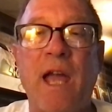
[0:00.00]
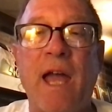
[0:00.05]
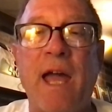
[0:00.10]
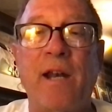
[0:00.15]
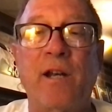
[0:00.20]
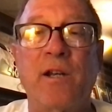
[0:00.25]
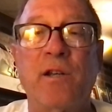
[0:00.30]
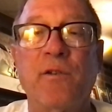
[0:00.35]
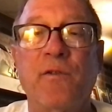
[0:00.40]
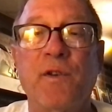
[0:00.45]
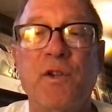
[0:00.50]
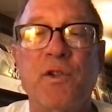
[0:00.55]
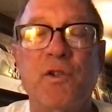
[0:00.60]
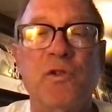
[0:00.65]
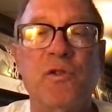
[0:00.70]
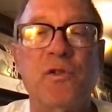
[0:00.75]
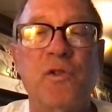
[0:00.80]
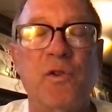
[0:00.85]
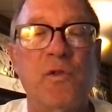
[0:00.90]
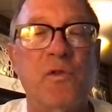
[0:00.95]
at a
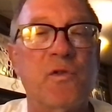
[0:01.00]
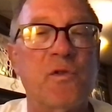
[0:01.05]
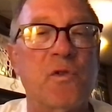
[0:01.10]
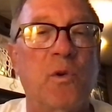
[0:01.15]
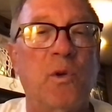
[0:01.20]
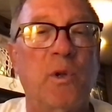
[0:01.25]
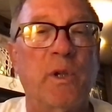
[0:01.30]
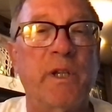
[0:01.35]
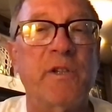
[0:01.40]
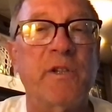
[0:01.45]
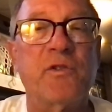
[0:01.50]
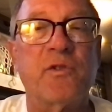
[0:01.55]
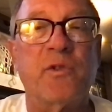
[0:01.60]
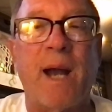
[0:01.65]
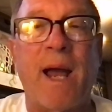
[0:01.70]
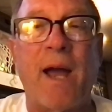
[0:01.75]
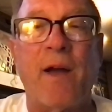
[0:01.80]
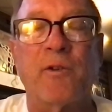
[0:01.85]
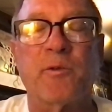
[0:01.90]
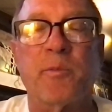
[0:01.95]
Division II school, East
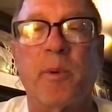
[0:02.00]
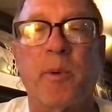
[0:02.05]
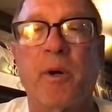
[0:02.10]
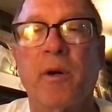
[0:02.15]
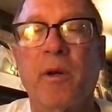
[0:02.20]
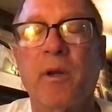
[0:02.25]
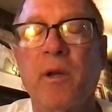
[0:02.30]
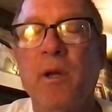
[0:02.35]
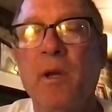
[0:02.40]
Stroudsburg.